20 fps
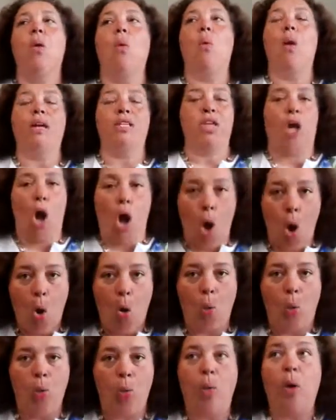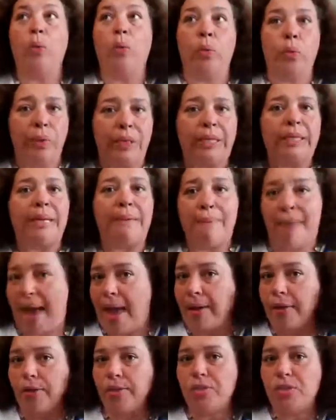want to own what really
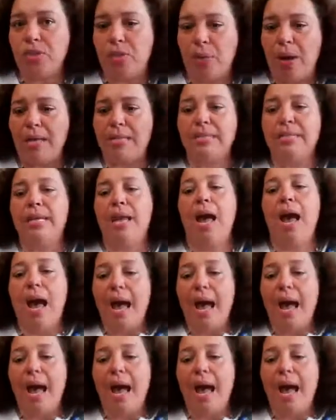matters to us.